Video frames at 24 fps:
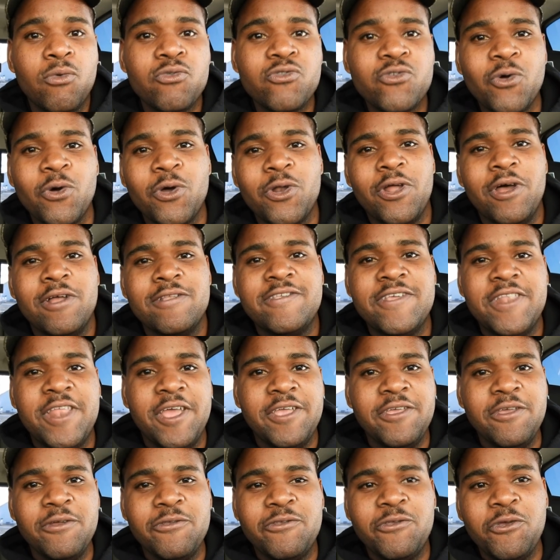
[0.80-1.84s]
What's going on today,
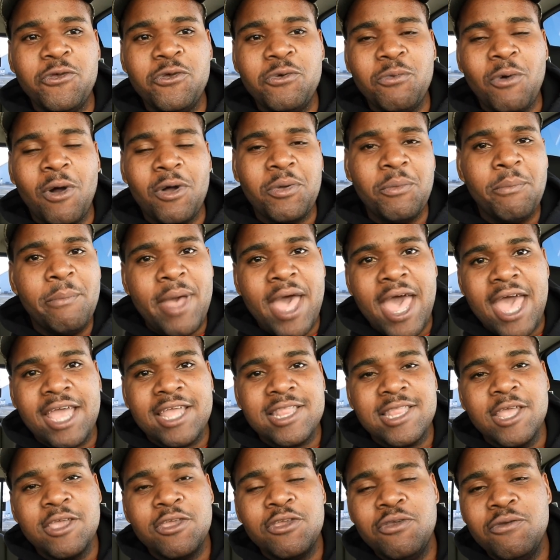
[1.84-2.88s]
YouTube? Welcome back.
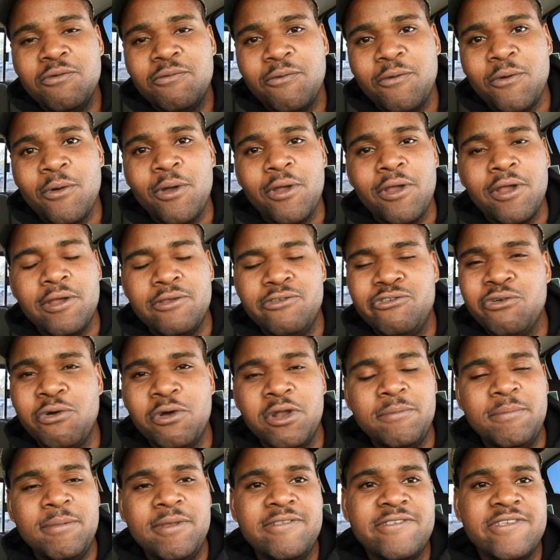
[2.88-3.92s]
Thank you for
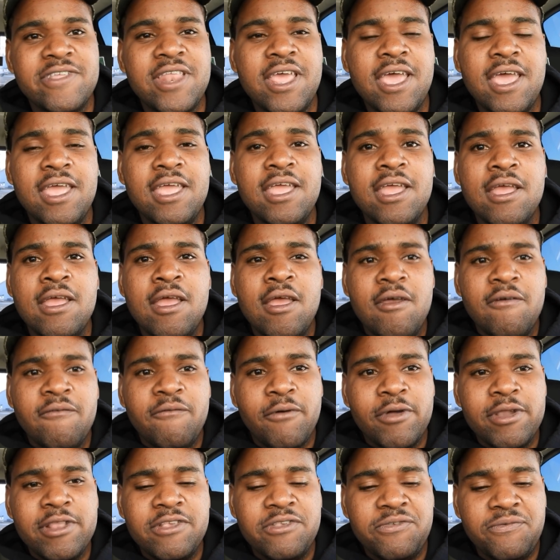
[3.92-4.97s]
joining me today
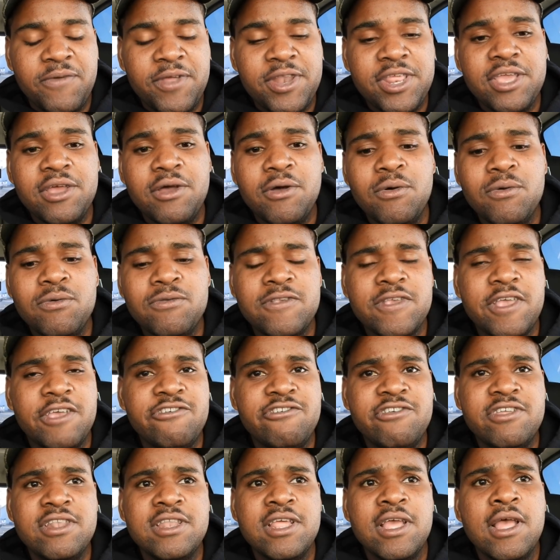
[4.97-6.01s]
for this video
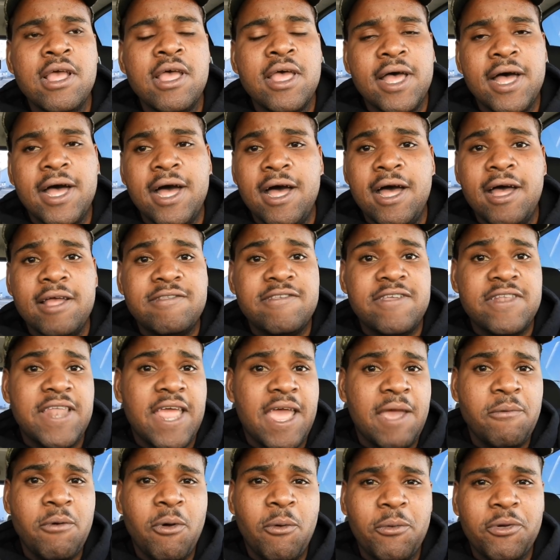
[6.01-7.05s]
session. Uh,
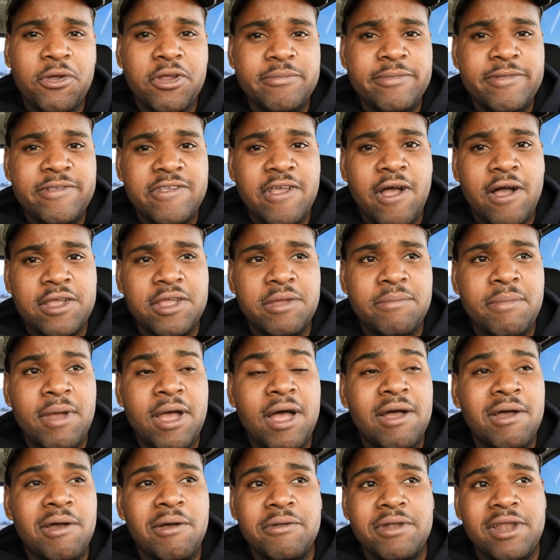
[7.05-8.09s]
today, what we're going to be talking
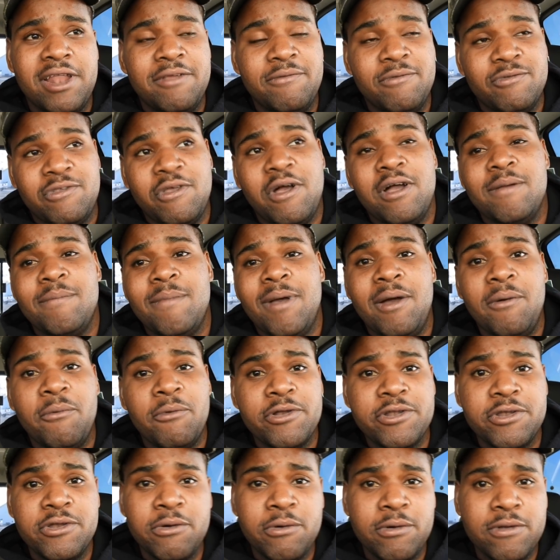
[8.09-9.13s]
about, or oh, not even talking about,
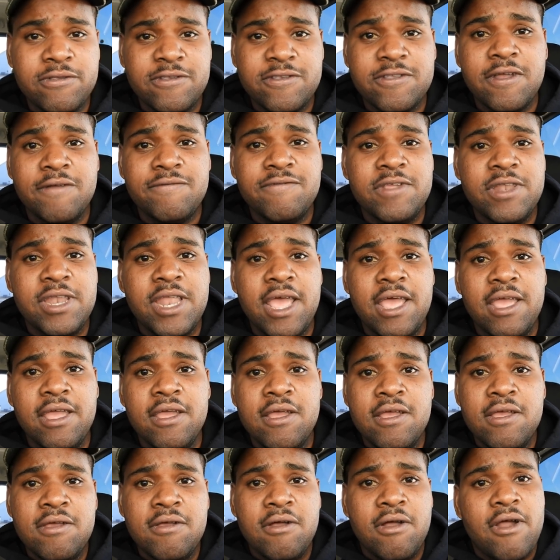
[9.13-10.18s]
we're doing stuff today.
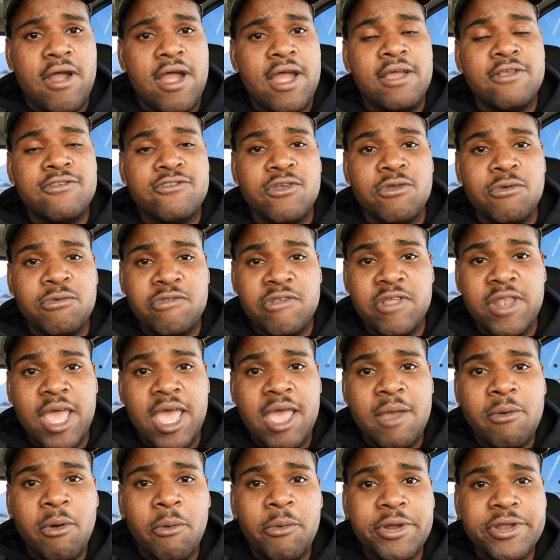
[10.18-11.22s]
All right, so
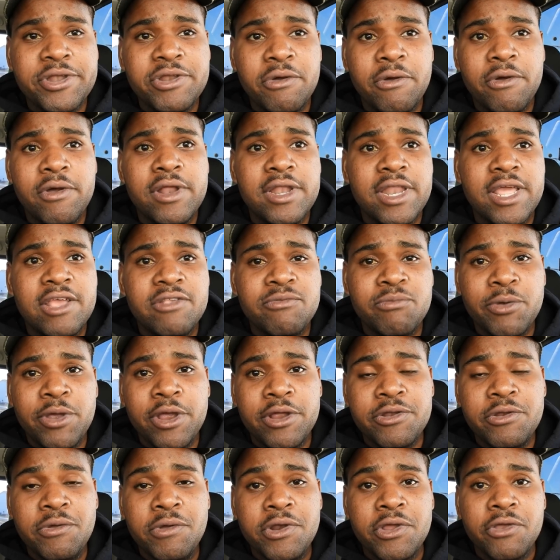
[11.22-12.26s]
today, what we're doing is we
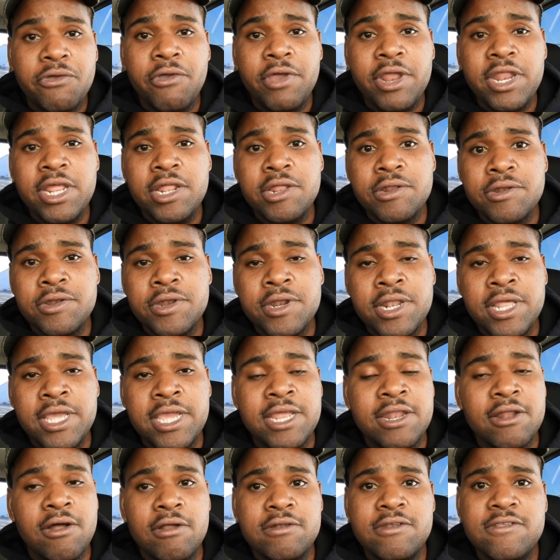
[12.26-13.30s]
are doing a grid heater
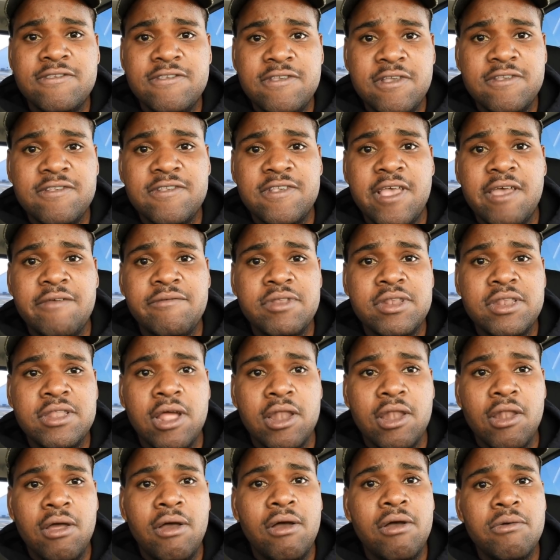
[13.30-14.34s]
delete on the 6.7
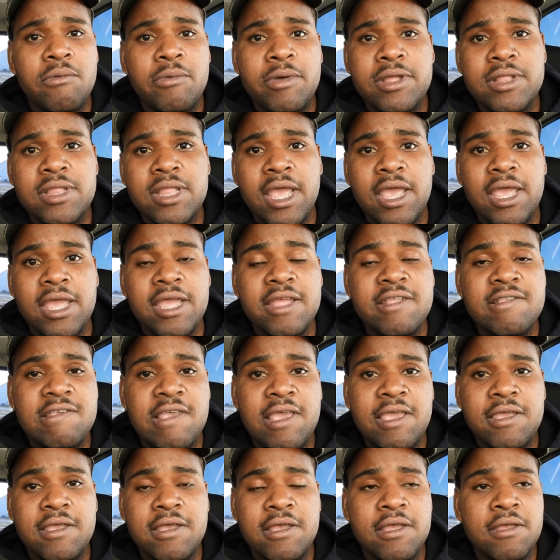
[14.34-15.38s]
along with an
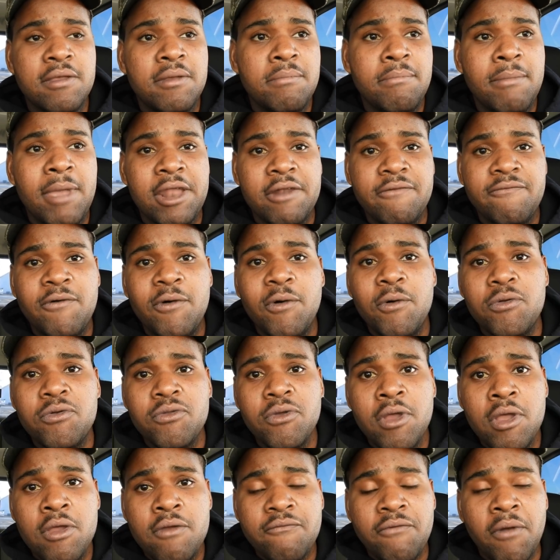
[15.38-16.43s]
intake manifold
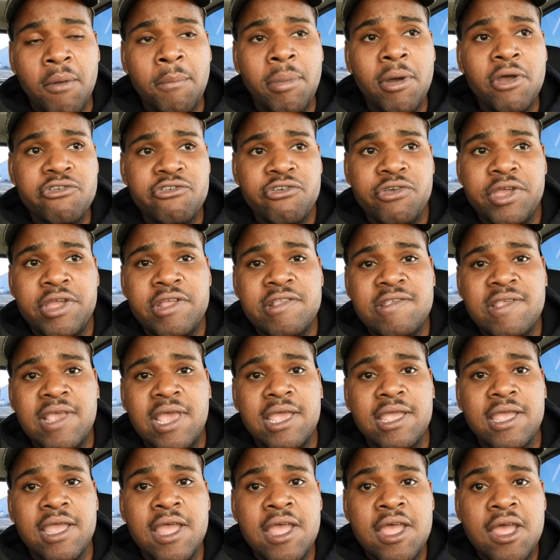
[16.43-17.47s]
from pusher
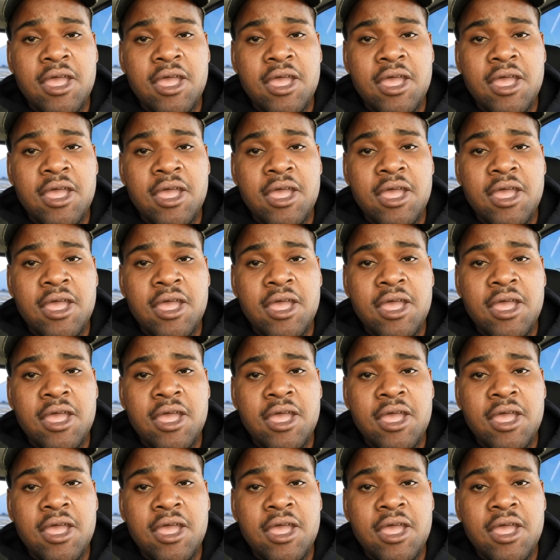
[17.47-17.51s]
intake.